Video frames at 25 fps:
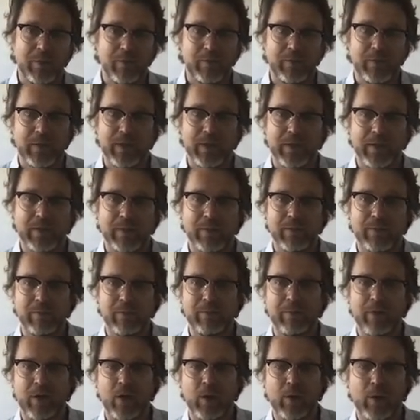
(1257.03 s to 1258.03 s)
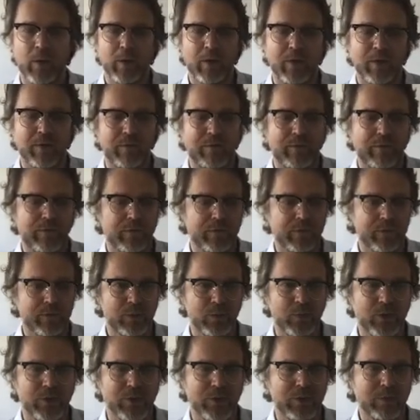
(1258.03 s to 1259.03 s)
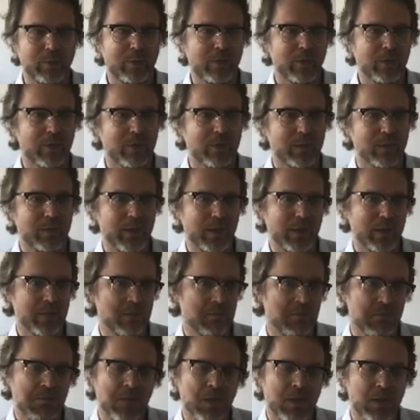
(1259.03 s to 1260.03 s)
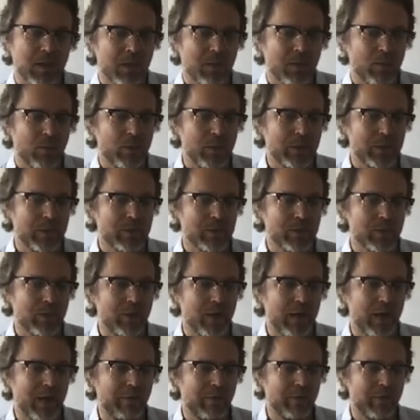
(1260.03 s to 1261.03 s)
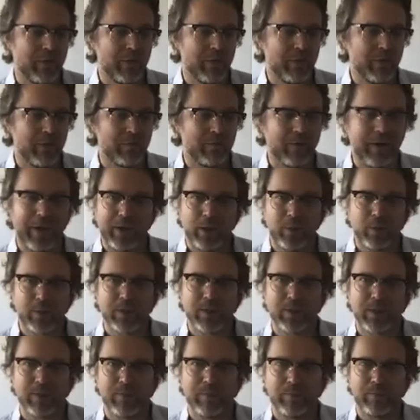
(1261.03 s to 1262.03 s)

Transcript: borrowing off Schwarzenberger's piece, we just don't have the requisite